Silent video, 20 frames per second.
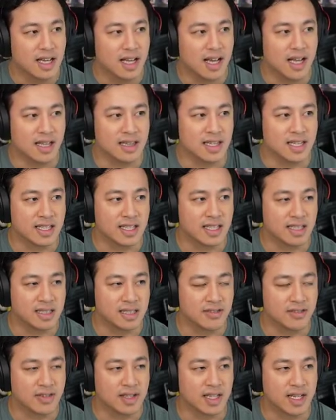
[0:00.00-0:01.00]
linking
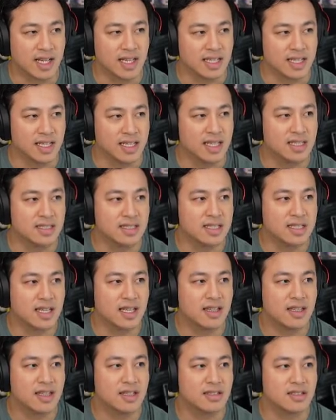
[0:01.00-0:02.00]
different ideas
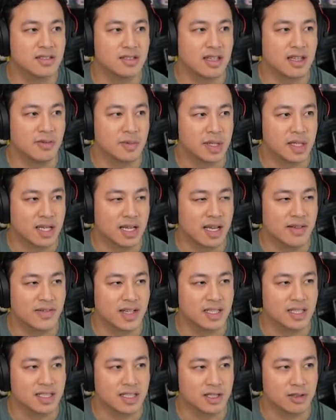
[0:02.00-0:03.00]
together so that we can have
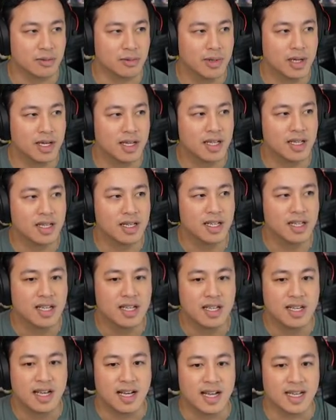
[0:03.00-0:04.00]
idea one,
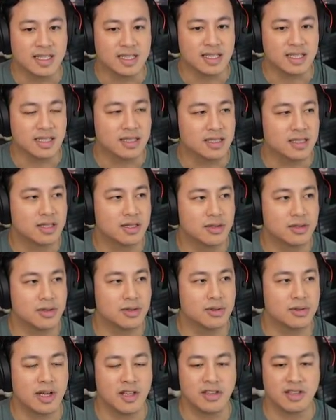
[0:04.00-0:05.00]
idea
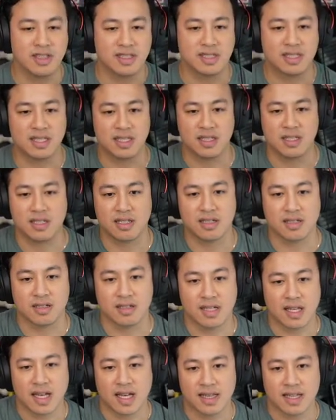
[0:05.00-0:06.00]
two, and you can see here
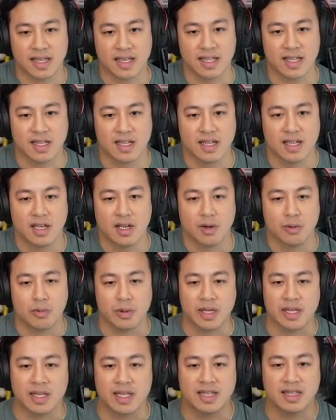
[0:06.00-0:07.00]
that like
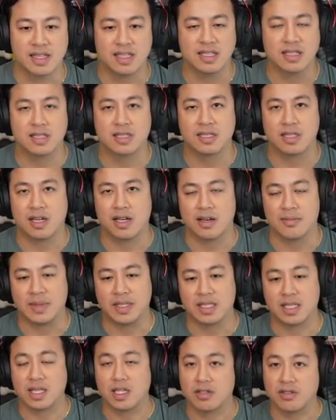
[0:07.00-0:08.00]
we get this
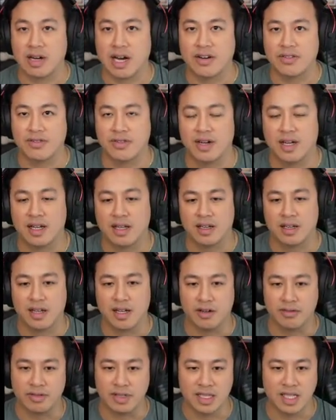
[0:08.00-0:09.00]
basically graph
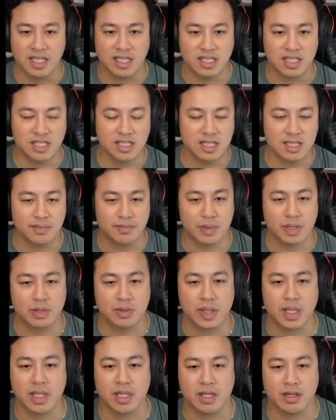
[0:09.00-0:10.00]
relationship
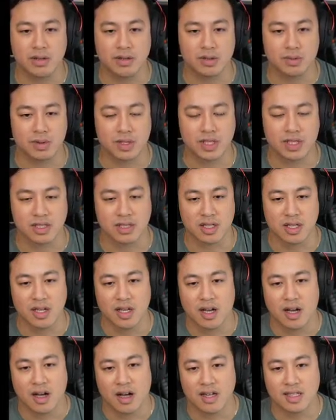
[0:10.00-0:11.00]
between nodes, which is
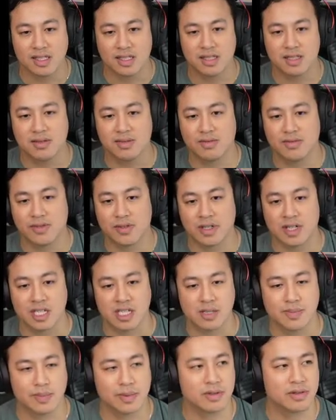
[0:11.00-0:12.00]
awesome for
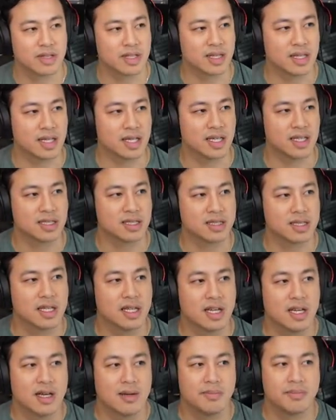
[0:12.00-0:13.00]
exploring things.
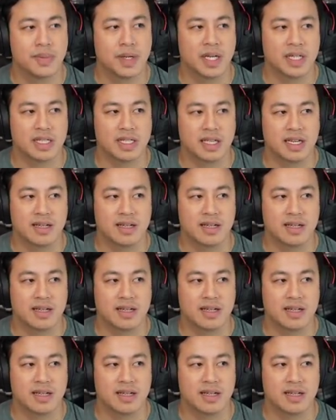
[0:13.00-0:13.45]
But